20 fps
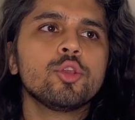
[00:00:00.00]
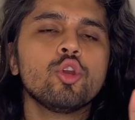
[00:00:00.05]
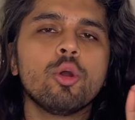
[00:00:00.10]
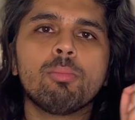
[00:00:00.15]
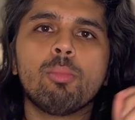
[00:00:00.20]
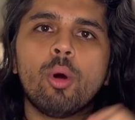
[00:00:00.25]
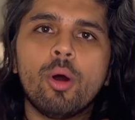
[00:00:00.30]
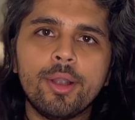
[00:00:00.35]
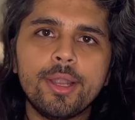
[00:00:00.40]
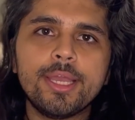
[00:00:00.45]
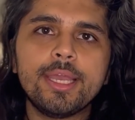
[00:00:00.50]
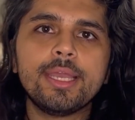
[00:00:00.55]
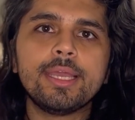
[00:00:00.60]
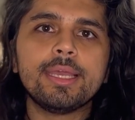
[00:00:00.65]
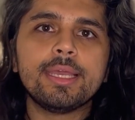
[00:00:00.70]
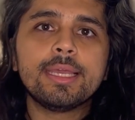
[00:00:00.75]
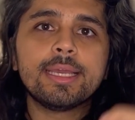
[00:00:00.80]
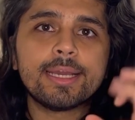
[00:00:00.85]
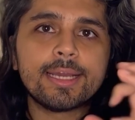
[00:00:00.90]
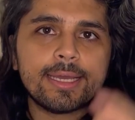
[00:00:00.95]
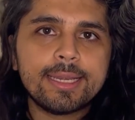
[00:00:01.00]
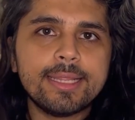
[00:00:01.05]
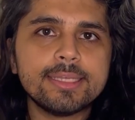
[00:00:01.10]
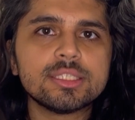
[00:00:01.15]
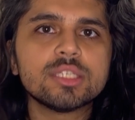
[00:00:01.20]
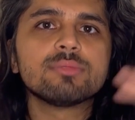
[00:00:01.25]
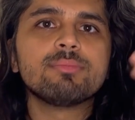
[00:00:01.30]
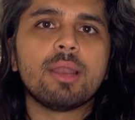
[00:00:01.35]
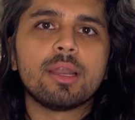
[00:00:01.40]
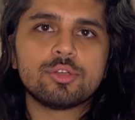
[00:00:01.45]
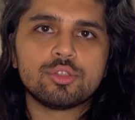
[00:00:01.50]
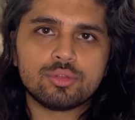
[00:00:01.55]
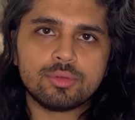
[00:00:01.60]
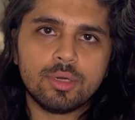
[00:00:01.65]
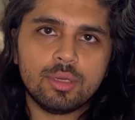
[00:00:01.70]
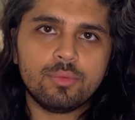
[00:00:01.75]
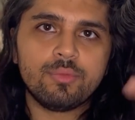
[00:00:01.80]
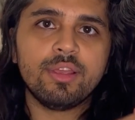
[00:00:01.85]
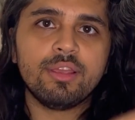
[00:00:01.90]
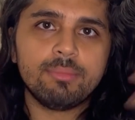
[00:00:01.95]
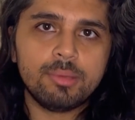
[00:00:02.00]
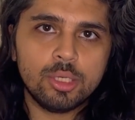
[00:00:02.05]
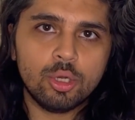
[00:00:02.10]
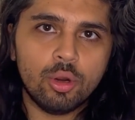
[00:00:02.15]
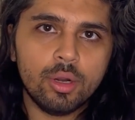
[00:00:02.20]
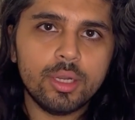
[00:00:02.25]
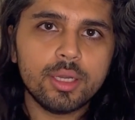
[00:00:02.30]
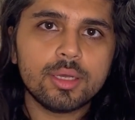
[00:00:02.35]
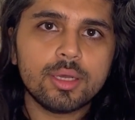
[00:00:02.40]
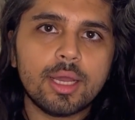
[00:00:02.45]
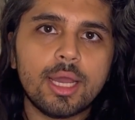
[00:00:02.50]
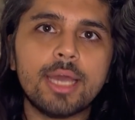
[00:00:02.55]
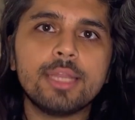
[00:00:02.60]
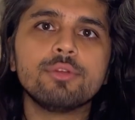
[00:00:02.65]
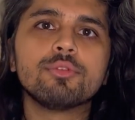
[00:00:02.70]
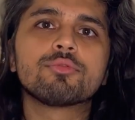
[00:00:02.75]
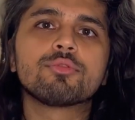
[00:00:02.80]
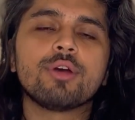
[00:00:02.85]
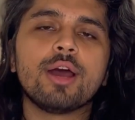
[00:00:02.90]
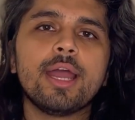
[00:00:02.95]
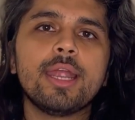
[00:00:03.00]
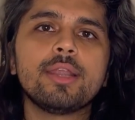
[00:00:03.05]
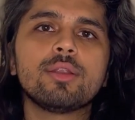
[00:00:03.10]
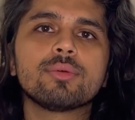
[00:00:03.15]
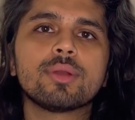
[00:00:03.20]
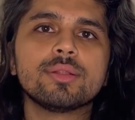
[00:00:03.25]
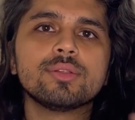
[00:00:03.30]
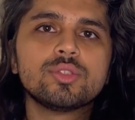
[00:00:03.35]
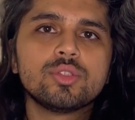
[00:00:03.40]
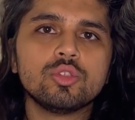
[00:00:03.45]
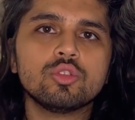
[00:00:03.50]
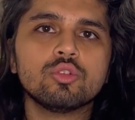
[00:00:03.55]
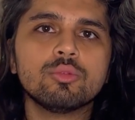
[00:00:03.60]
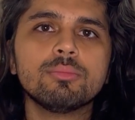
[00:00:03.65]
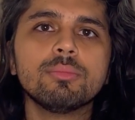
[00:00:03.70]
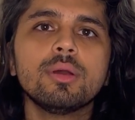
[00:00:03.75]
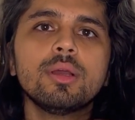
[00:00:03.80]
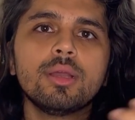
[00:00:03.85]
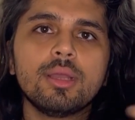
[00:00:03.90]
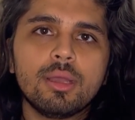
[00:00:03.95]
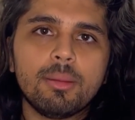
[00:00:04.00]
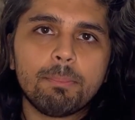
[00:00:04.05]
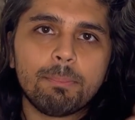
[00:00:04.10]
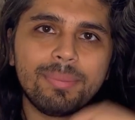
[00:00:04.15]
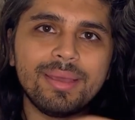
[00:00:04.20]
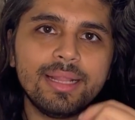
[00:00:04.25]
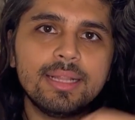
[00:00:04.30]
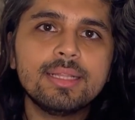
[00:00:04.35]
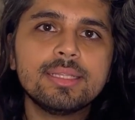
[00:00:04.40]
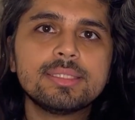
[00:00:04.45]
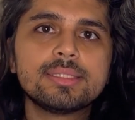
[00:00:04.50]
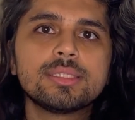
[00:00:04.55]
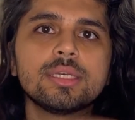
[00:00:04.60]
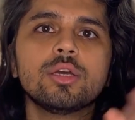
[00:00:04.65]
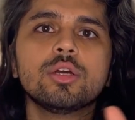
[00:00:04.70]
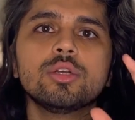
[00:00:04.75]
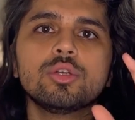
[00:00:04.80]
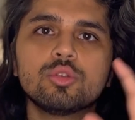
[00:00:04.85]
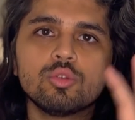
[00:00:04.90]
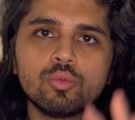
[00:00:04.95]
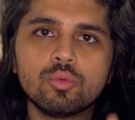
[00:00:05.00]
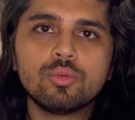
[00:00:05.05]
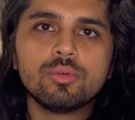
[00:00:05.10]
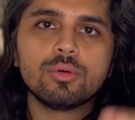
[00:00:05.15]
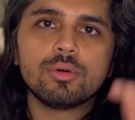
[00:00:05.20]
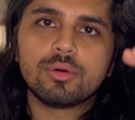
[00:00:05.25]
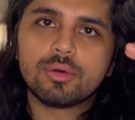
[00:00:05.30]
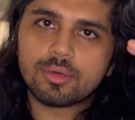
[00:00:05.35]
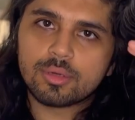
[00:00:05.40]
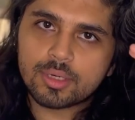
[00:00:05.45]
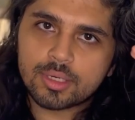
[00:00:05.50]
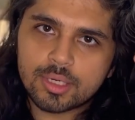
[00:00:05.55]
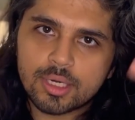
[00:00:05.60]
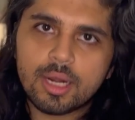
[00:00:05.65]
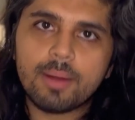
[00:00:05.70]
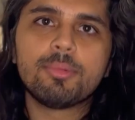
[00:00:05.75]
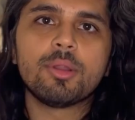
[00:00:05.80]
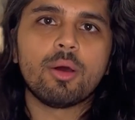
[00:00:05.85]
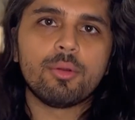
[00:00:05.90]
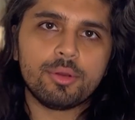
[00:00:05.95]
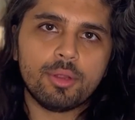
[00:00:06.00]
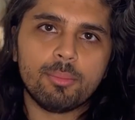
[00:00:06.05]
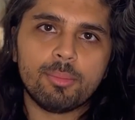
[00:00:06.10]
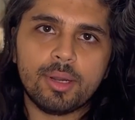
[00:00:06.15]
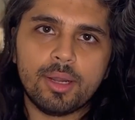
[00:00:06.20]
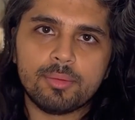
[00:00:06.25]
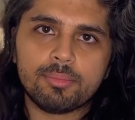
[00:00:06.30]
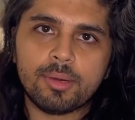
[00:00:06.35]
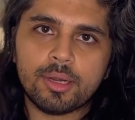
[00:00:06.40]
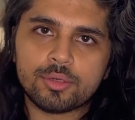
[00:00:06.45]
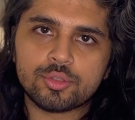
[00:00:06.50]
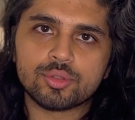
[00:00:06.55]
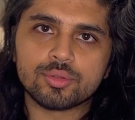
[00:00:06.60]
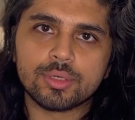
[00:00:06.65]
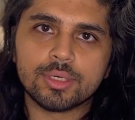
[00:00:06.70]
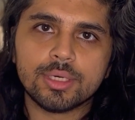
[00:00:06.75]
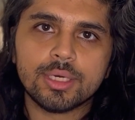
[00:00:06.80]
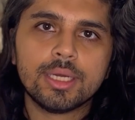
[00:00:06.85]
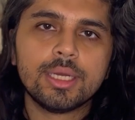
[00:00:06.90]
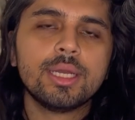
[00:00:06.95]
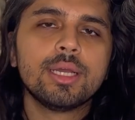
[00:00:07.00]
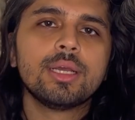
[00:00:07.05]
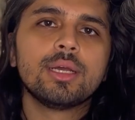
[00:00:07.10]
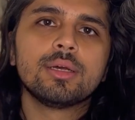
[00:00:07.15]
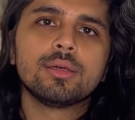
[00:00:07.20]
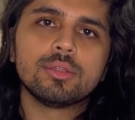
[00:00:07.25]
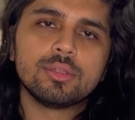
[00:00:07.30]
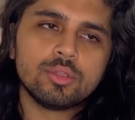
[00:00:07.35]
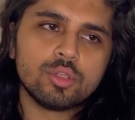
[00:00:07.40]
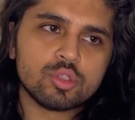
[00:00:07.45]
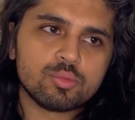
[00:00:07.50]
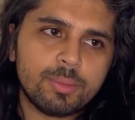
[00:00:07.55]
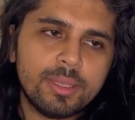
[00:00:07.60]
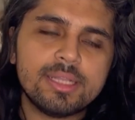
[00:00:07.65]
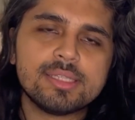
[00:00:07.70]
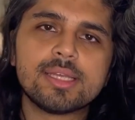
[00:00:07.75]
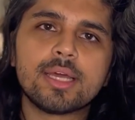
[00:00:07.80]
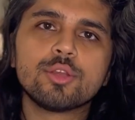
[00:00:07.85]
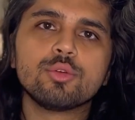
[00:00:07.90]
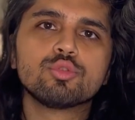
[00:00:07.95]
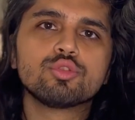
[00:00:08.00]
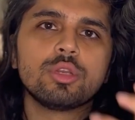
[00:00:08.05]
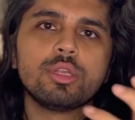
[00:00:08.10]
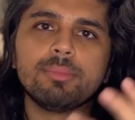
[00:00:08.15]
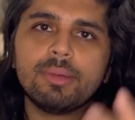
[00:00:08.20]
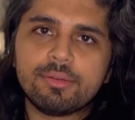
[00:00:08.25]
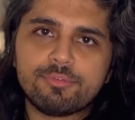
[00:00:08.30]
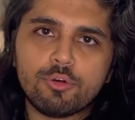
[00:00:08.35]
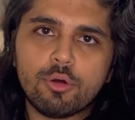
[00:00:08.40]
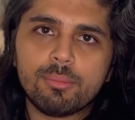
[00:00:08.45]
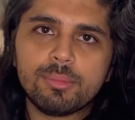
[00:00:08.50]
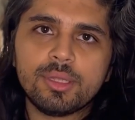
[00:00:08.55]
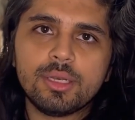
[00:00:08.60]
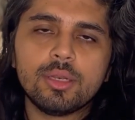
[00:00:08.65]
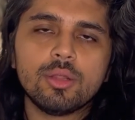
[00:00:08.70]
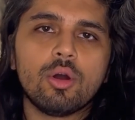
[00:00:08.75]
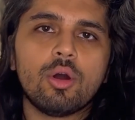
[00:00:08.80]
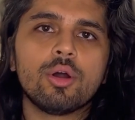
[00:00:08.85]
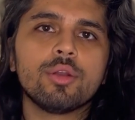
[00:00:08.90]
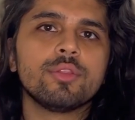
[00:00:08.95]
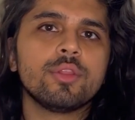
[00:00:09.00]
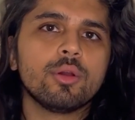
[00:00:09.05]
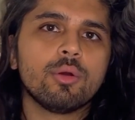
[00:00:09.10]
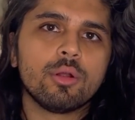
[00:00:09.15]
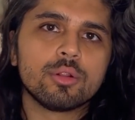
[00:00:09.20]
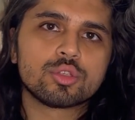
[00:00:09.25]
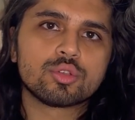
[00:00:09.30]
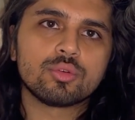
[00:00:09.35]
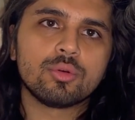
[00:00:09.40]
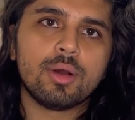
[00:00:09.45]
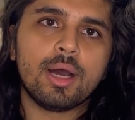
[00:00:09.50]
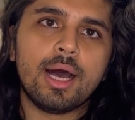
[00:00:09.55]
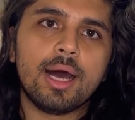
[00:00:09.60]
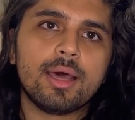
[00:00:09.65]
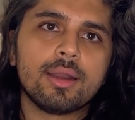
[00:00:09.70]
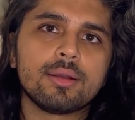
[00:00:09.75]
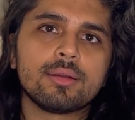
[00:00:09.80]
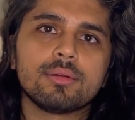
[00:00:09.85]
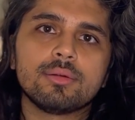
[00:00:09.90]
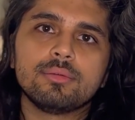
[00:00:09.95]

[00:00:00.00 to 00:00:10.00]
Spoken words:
your body increases blood sugar way beyond, and you try to consume pills to curb down your blood sugar. Those pills are usually metformin, or they also are,